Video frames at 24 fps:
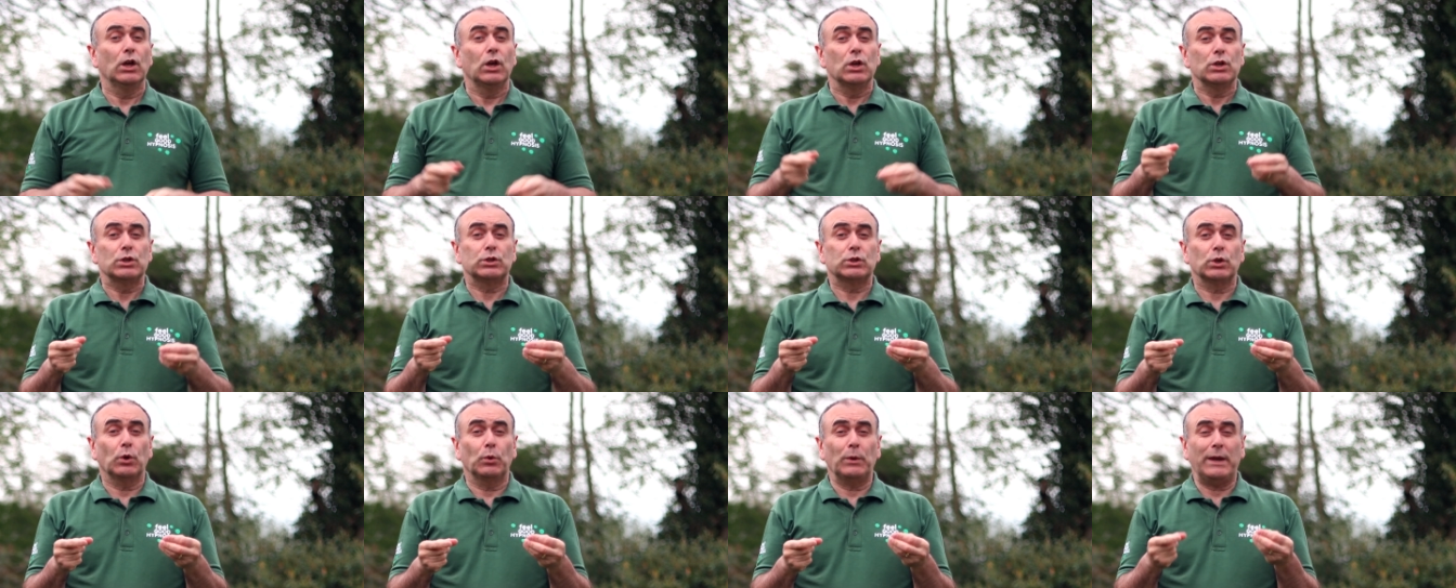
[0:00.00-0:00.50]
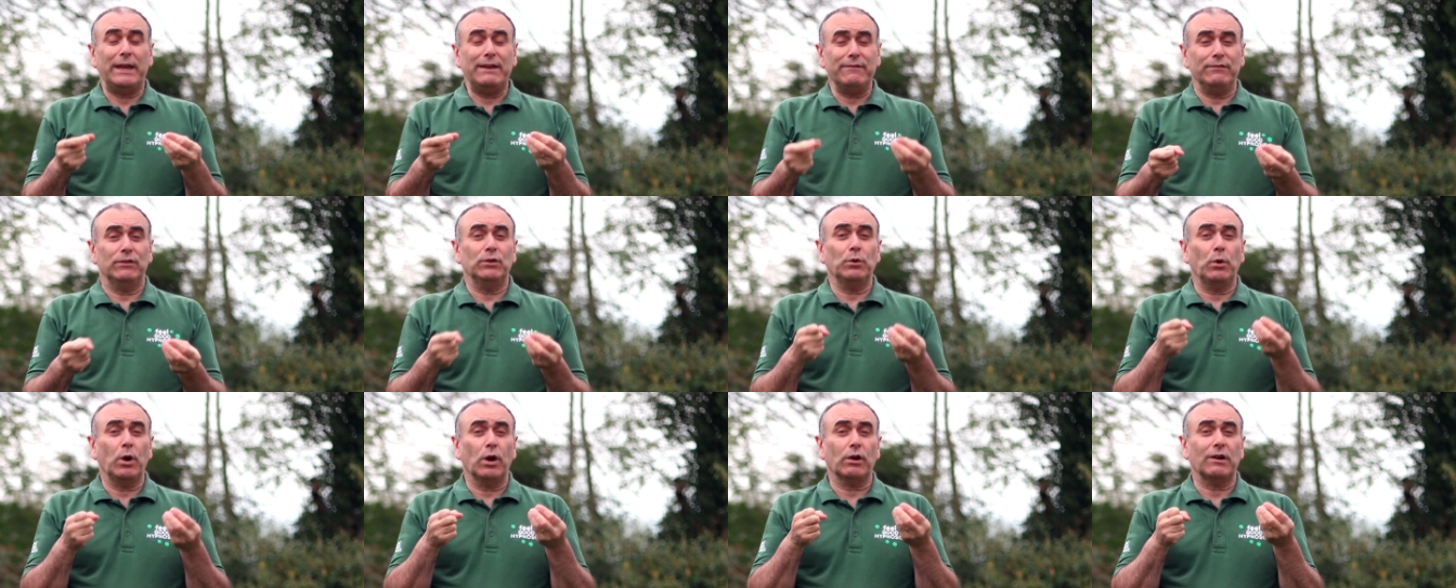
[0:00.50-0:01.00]
So even
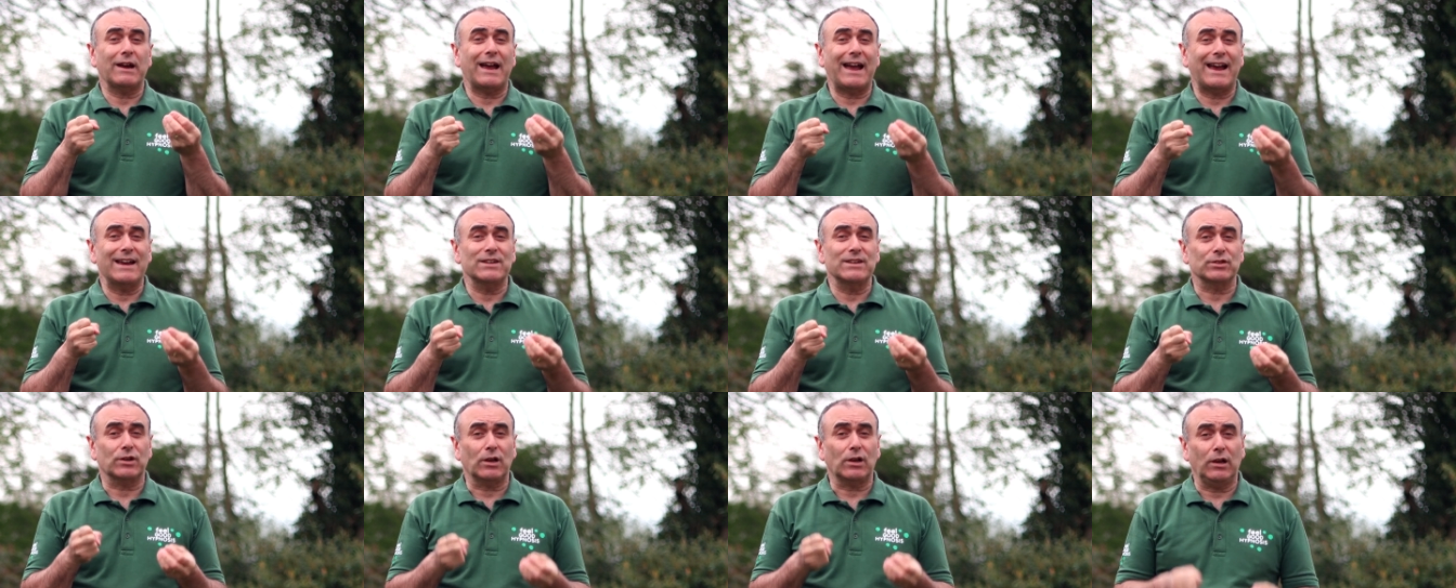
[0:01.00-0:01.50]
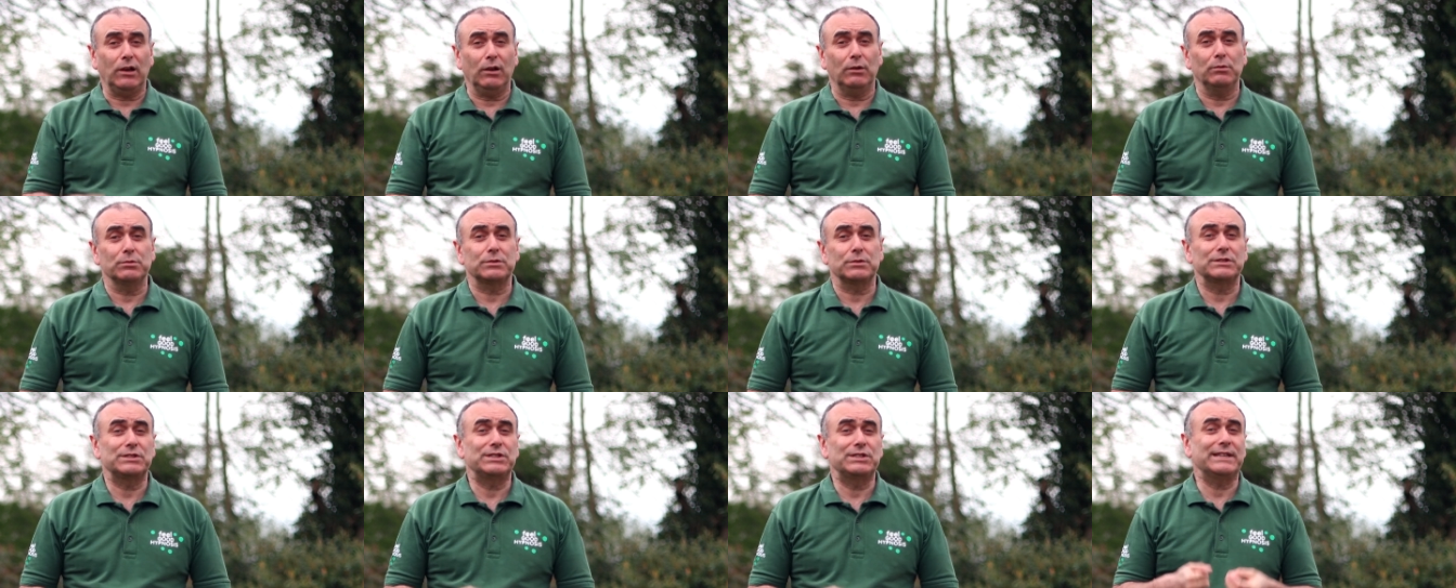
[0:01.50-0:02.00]
though her eyes are
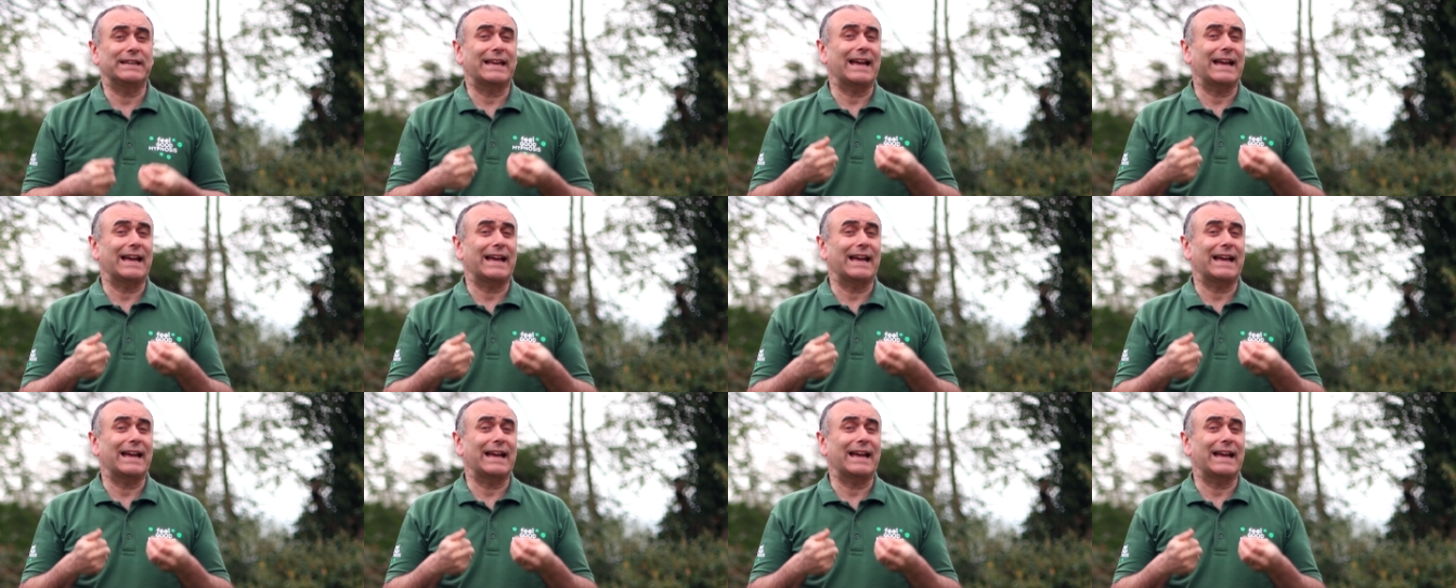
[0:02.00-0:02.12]
closed and she